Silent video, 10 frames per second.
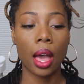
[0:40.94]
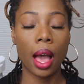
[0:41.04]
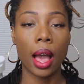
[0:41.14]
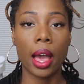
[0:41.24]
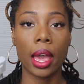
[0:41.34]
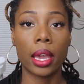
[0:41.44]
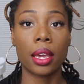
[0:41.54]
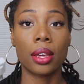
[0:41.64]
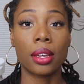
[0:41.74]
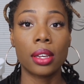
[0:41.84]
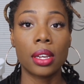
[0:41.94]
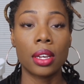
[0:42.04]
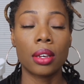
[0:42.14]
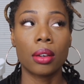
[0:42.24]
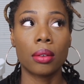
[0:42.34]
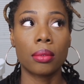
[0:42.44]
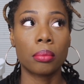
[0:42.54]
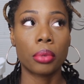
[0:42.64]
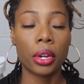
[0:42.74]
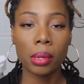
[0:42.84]
I
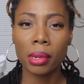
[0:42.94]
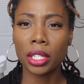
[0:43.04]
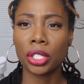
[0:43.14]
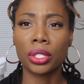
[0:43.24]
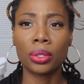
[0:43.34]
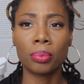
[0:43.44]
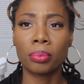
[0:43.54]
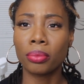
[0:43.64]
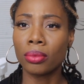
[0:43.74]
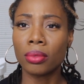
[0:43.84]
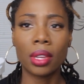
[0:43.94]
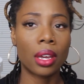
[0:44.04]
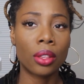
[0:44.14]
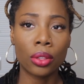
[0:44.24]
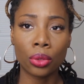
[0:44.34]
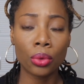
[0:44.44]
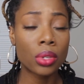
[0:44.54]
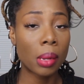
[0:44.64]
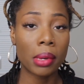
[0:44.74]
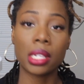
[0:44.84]
pretty much threw
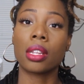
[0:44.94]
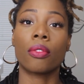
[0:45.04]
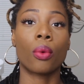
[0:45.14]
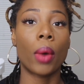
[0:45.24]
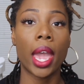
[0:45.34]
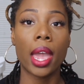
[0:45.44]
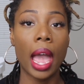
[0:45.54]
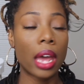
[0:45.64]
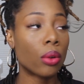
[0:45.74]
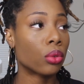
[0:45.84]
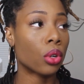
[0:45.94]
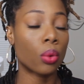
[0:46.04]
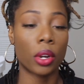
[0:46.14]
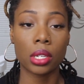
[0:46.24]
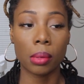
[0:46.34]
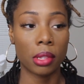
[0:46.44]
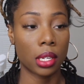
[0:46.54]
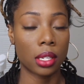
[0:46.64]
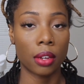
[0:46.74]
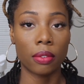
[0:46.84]
some of this stuff away. I don't know where some of
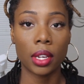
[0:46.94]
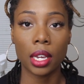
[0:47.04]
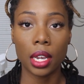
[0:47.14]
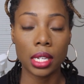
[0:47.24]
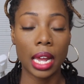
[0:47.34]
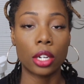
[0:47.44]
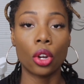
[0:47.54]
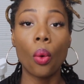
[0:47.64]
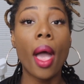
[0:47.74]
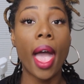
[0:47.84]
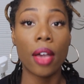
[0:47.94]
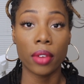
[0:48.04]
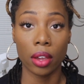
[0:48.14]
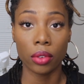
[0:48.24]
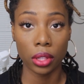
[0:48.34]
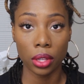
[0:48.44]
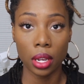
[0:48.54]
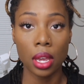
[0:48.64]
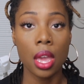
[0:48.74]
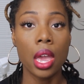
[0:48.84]
this stuff is. I don't have
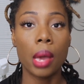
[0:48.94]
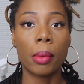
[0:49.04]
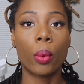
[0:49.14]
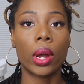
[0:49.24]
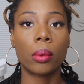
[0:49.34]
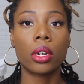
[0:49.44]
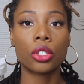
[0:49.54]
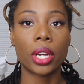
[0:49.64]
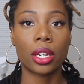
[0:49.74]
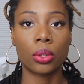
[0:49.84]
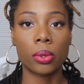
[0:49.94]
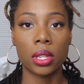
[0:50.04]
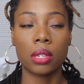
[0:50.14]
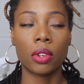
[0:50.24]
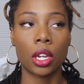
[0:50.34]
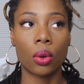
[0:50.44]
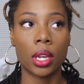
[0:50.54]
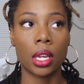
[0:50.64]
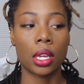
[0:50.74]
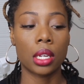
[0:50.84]
everything, but what I'm going to try to do in this video
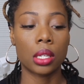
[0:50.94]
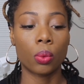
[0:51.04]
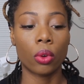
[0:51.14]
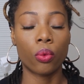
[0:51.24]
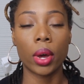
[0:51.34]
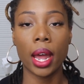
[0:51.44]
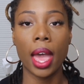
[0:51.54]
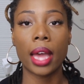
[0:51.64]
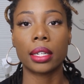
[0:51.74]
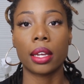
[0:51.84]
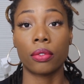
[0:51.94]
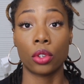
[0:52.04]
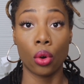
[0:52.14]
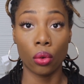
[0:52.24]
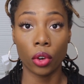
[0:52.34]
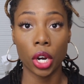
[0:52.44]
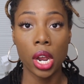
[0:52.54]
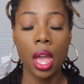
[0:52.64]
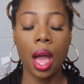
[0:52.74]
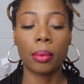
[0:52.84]
is, with what I have left over,
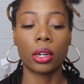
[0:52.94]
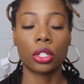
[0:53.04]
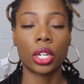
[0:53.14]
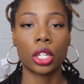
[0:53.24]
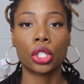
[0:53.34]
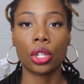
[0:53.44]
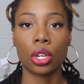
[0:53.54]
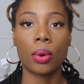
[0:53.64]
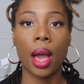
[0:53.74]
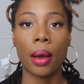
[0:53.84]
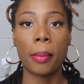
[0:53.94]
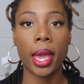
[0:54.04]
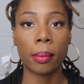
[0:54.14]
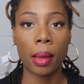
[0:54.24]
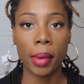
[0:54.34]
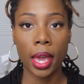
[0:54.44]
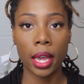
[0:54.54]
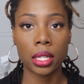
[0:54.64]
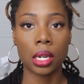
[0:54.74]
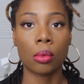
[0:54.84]
I'm going to try to show you how I pack my
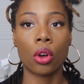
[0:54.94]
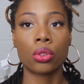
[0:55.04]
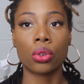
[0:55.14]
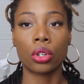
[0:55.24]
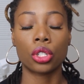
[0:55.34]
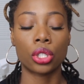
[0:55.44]
bags, and I'm also going